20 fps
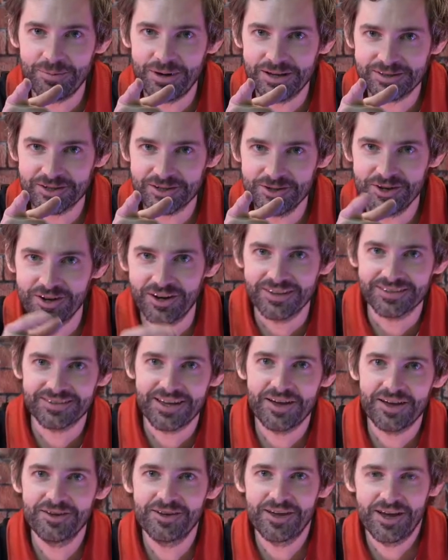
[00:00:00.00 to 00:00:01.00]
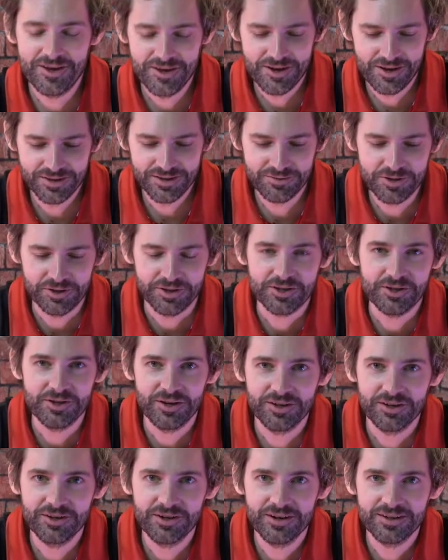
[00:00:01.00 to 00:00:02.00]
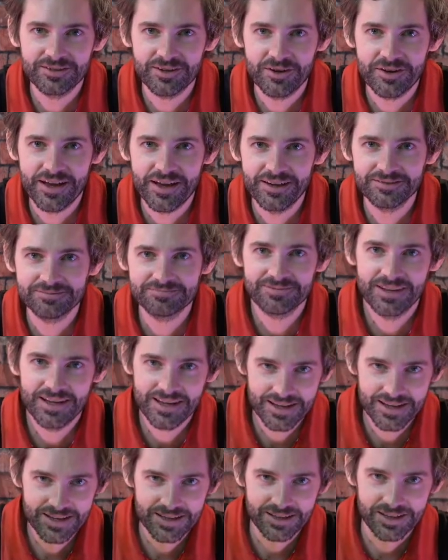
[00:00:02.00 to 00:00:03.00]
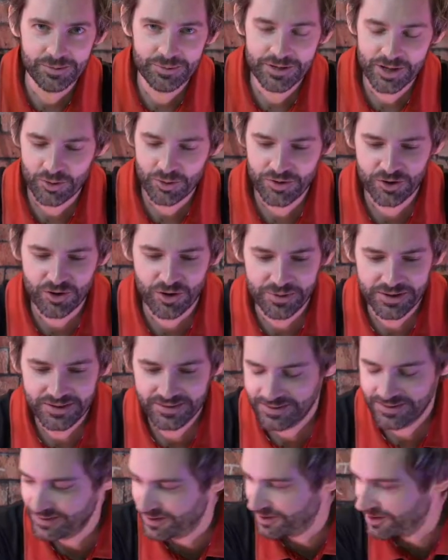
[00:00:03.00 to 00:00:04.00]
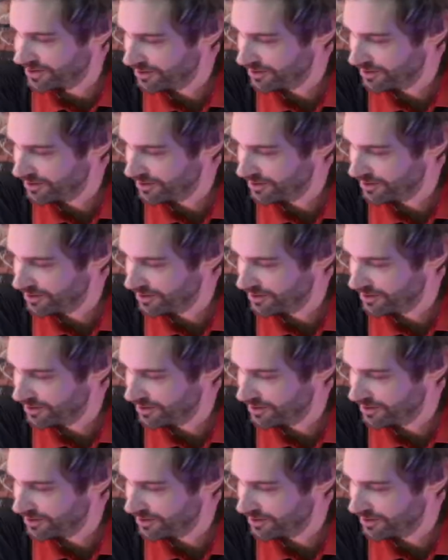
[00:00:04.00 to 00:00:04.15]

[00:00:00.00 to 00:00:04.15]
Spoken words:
I'm asking you guys, how you guys feeling? You guys okay? Let me know in the comments.